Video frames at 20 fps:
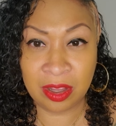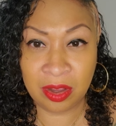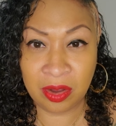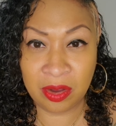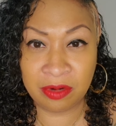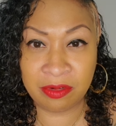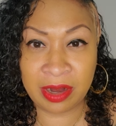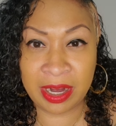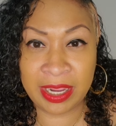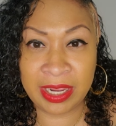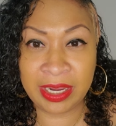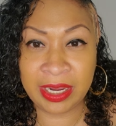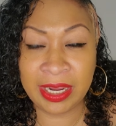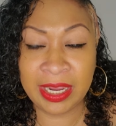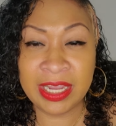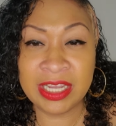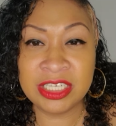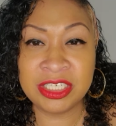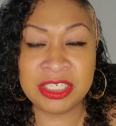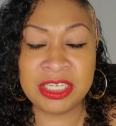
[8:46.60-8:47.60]
All right.
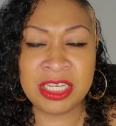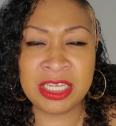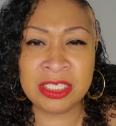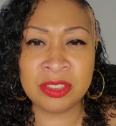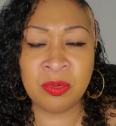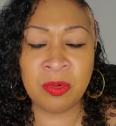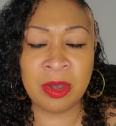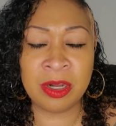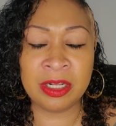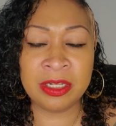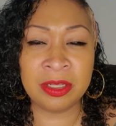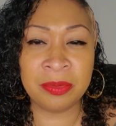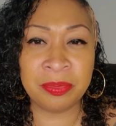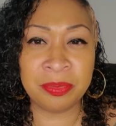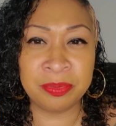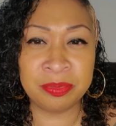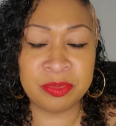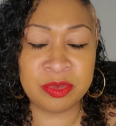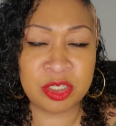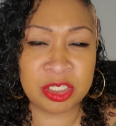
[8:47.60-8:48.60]
She's one of
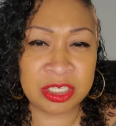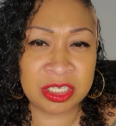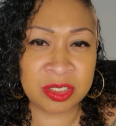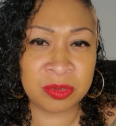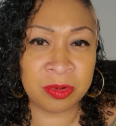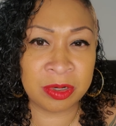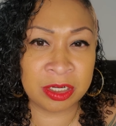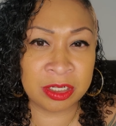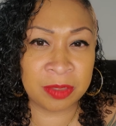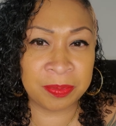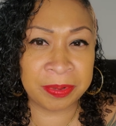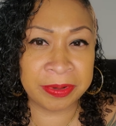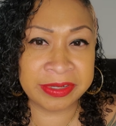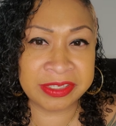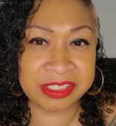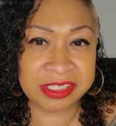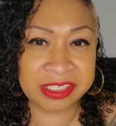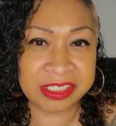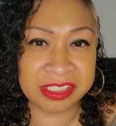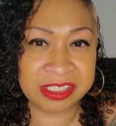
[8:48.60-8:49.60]
the she's one of the
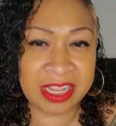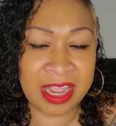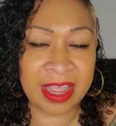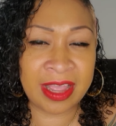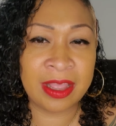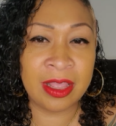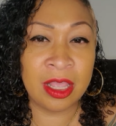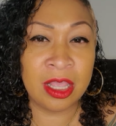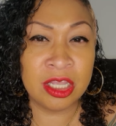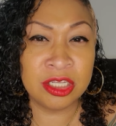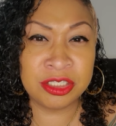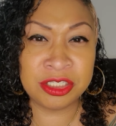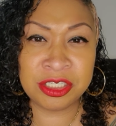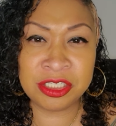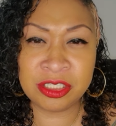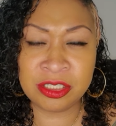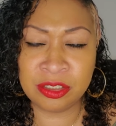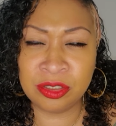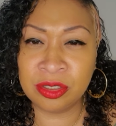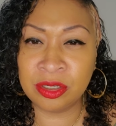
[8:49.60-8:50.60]
persons that
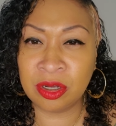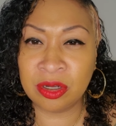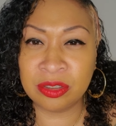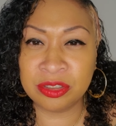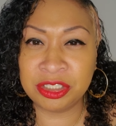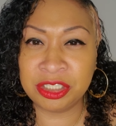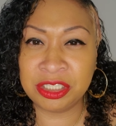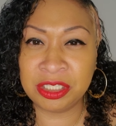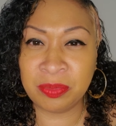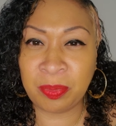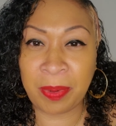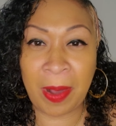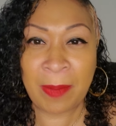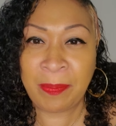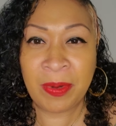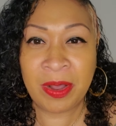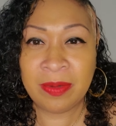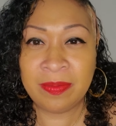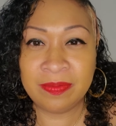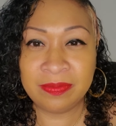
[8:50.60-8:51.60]
she's you know she'll
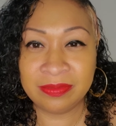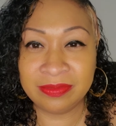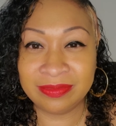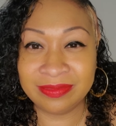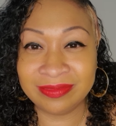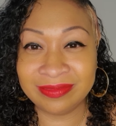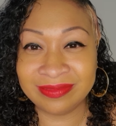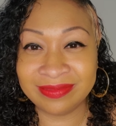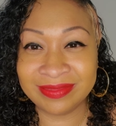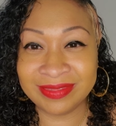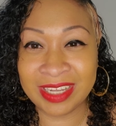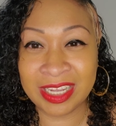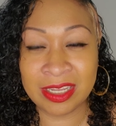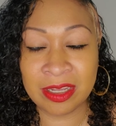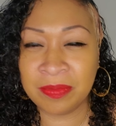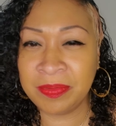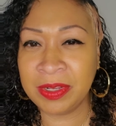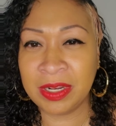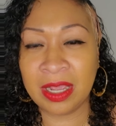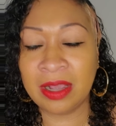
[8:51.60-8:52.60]
pop up and
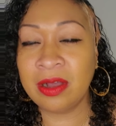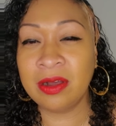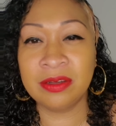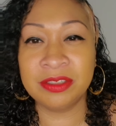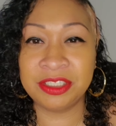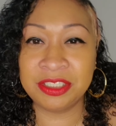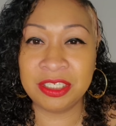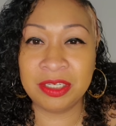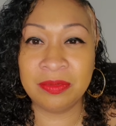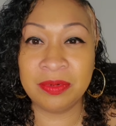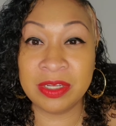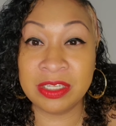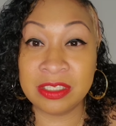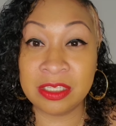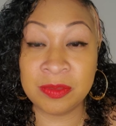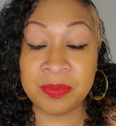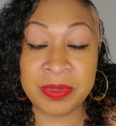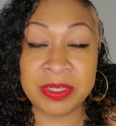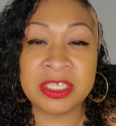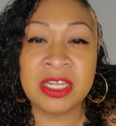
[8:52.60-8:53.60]
you'll be like, oh shit, where's
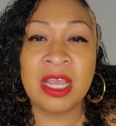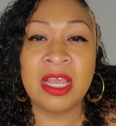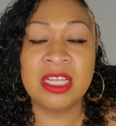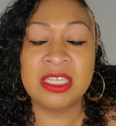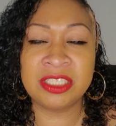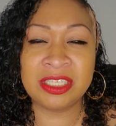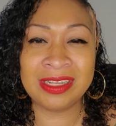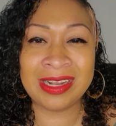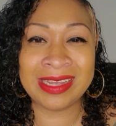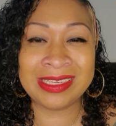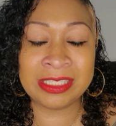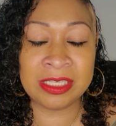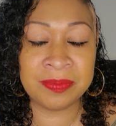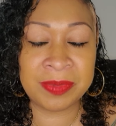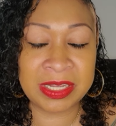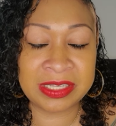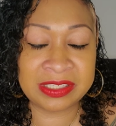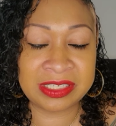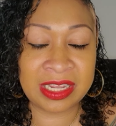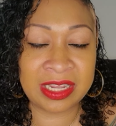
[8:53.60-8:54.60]
this bitch? She likes to
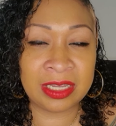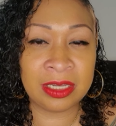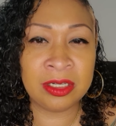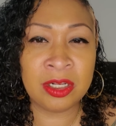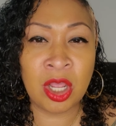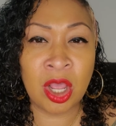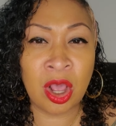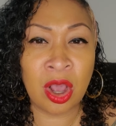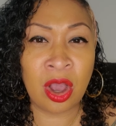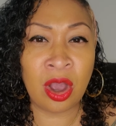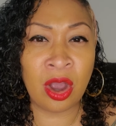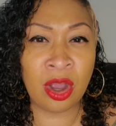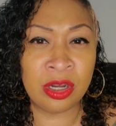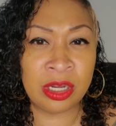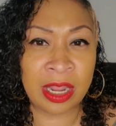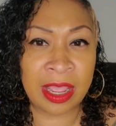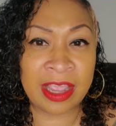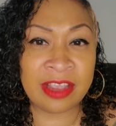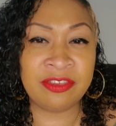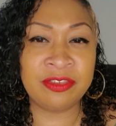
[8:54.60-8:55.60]
maintain her
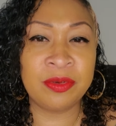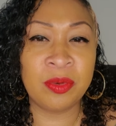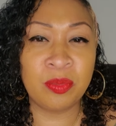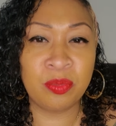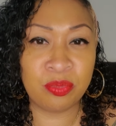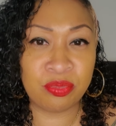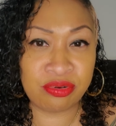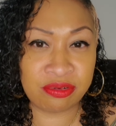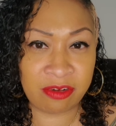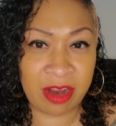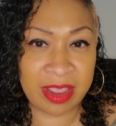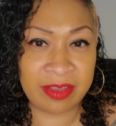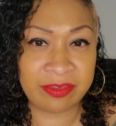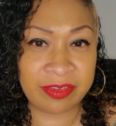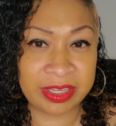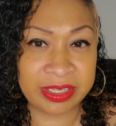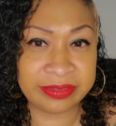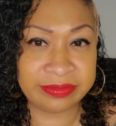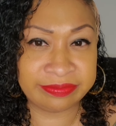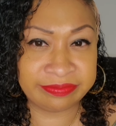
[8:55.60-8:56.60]
life
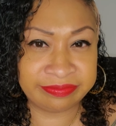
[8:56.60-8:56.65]
private.